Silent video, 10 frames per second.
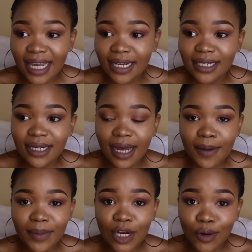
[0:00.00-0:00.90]
It
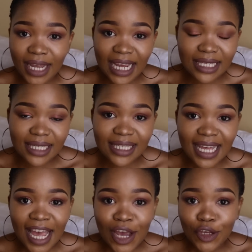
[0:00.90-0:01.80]
elongates
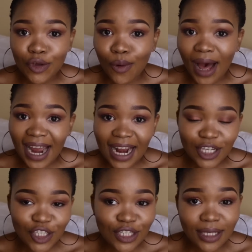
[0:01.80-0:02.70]
your
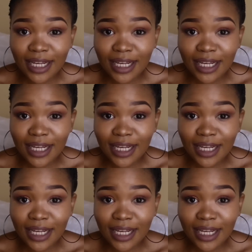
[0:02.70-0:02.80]
eyelashes,